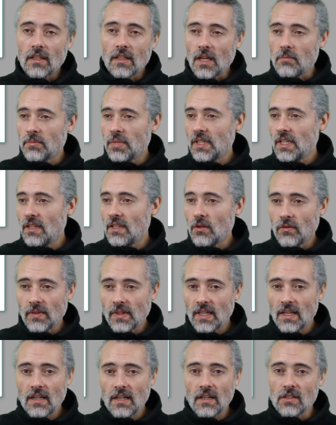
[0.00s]
Company over
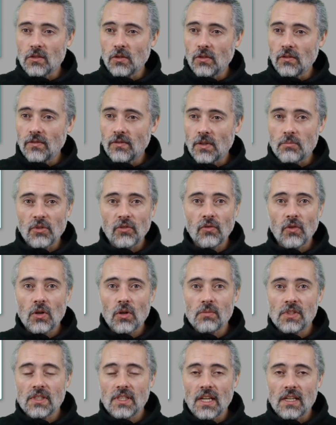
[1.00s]
there is looking for a
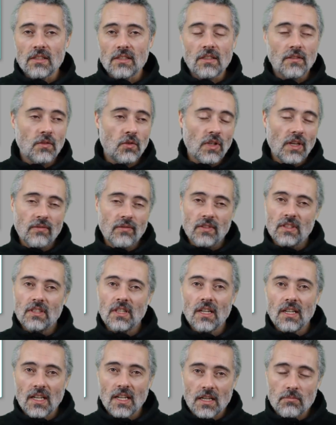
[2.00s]
performance tester. If you haven't
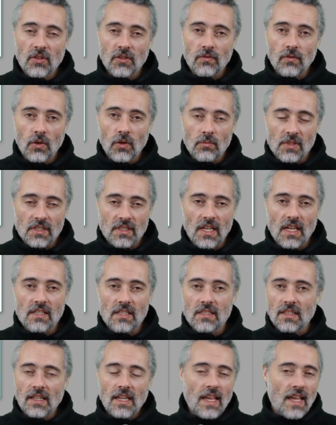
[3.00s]
done any performance
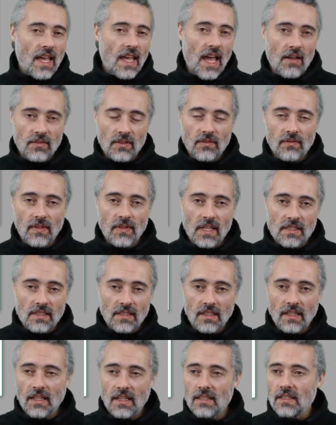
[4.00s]
testing, haven't
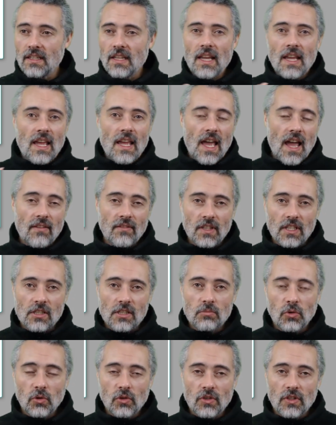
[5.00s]
investigated it, haven't
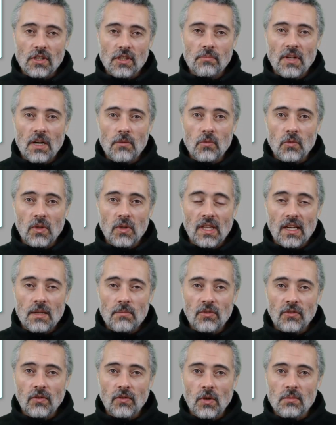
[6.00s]
explored or experimented with
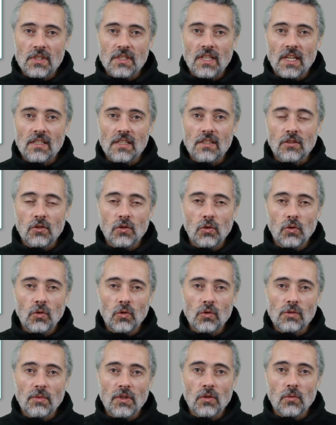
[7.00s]
any performance testing
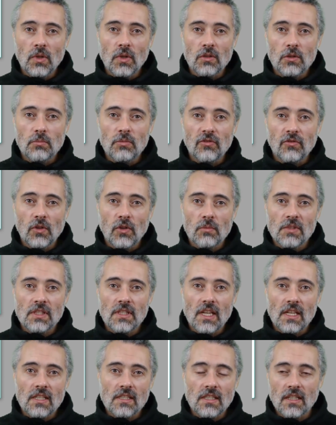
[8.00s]
tools, but you want to do performance
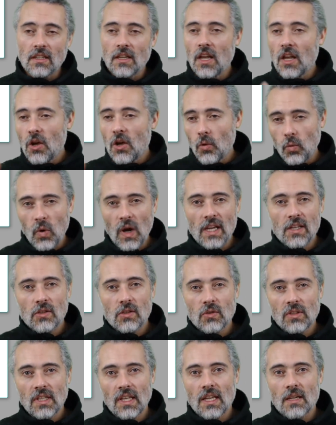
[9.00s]
testing, why
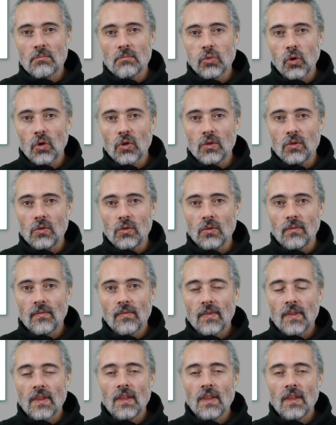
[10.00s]
should they employ you?